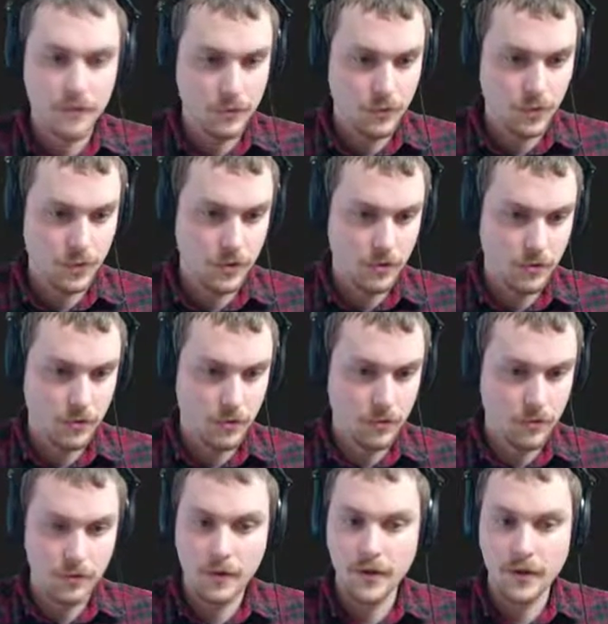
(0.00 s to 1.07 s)

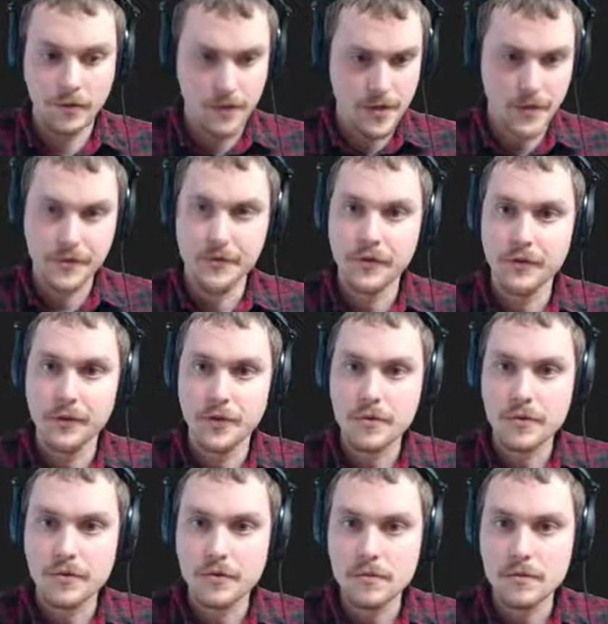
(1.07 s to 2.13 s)
Uh, access
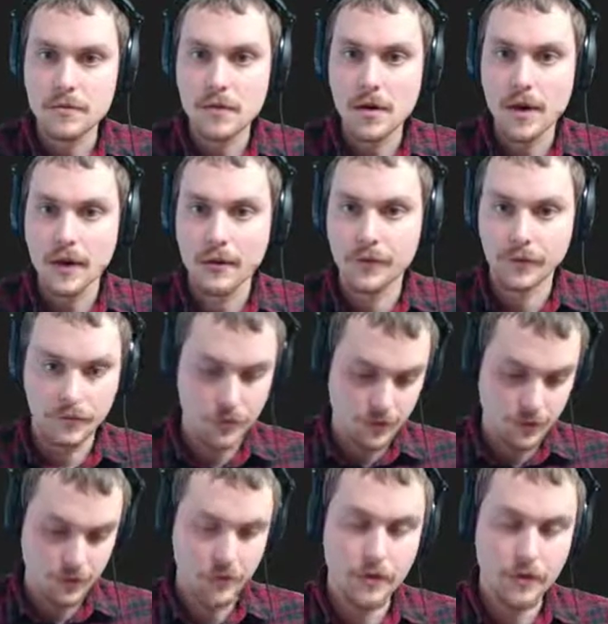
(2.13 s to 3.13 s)
token? Access token.